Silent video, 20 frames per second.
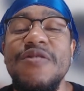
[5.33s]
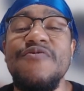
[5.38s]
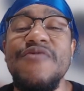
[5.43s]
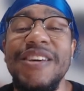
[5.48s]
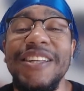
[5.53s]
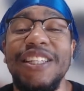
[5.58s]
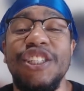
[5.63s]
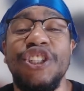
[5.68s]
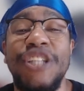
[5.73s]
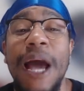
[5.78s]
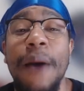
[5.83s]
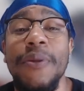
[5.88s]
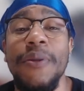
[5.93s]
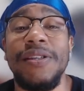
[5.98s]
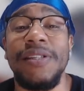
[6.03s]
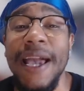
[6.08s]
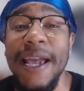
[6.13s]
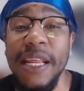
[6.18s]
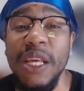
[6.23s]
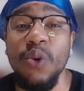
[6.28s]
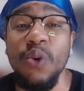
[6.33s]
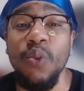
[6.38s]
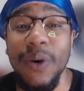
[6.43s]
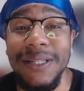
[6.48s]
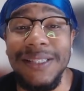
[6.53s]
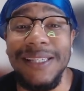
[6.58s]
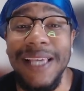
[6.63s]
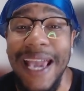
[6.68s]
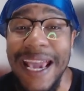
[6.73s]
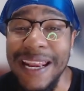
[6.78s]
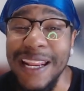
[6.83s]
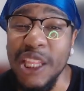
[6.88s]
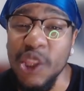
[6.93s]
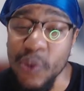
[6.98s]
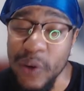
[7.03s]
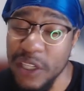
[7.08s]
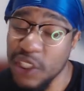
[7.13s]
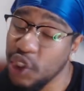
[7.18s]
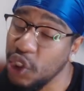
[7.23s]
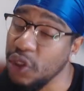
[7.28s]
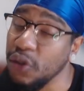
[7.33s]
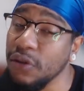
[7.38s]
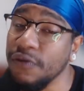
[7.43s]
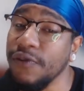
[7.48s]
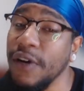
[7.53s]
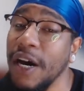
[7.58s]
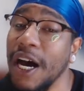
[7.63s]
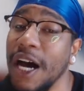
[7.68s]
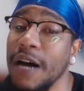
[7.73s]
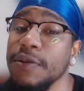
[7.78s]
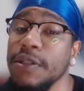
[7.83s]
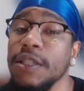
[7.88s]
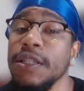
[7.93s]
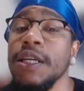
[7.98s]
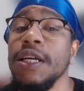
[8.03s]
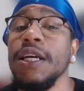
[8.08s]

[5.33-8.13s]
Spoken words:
read in chapters 81 to 83, so you know the vibes.